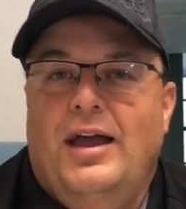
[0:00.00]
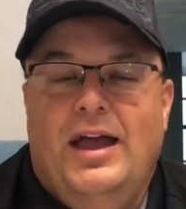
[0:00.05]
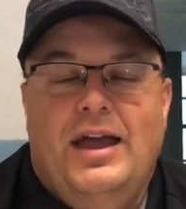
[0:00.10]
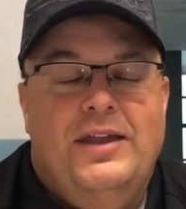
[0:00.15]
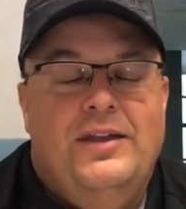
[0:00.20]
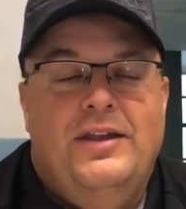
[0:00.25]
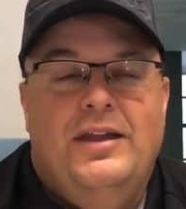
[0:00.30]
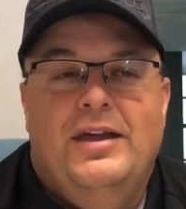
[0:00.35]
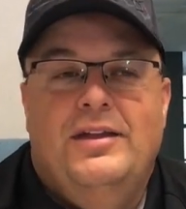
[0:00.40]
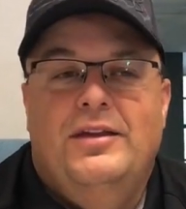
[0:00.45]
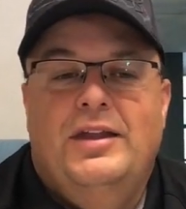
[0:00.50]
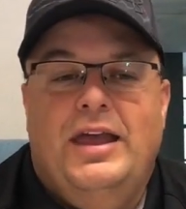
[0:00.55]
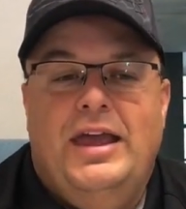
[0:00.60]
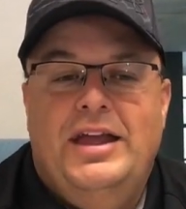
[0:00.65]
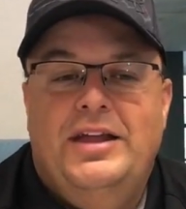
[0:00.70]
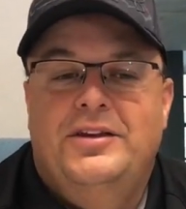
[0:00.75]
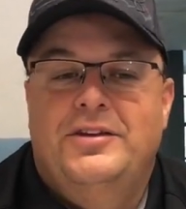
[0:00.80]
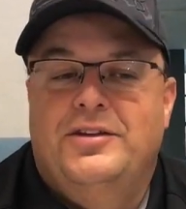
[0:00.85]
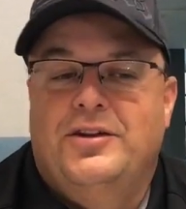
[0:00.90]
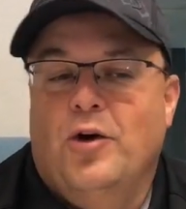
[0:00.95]
and then
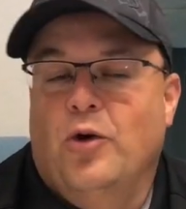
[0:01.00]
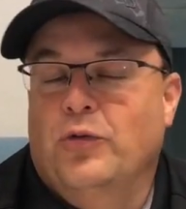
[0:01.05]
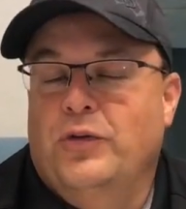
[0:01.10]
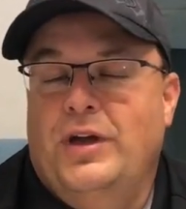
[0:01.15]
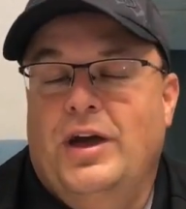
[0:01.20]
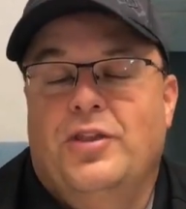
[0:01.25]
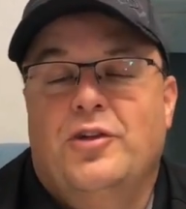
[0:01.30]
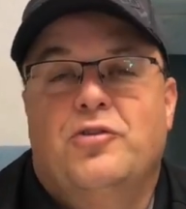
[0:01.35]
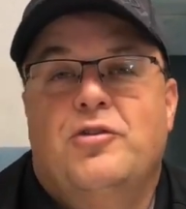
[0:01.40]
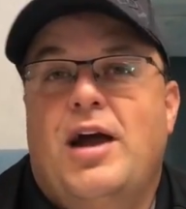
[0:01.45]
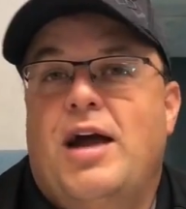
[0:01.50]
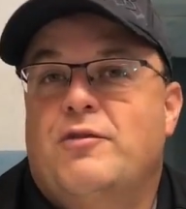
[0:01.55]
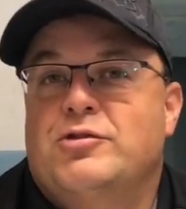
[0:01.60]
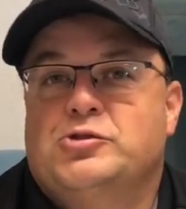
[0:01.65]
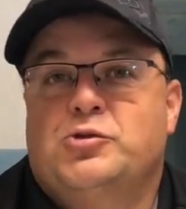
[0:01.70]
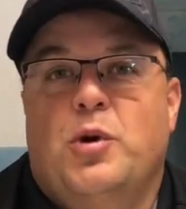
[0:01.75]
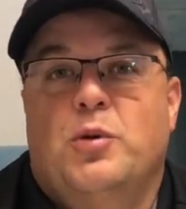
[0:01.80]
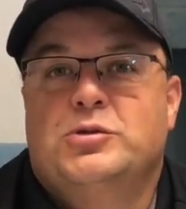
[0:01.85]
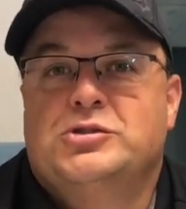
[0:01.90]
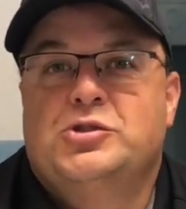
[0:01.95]
he told the other
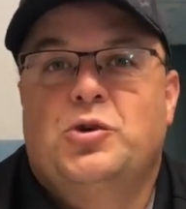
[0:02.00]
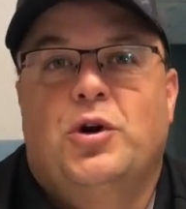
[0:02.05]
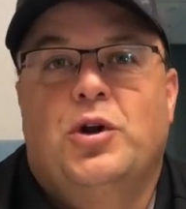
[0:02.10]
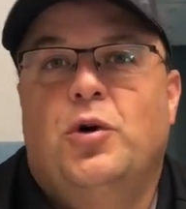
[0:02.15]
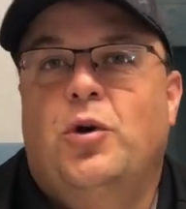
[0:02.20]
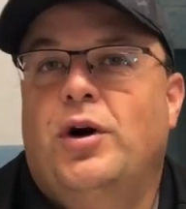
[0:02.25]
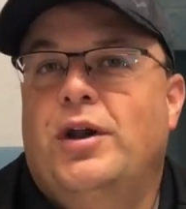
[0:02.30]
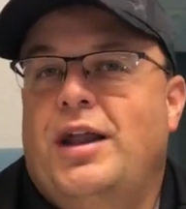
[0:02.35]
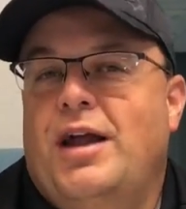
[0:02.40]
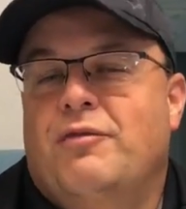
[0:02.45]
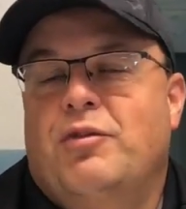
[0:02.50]
drivers what was going on,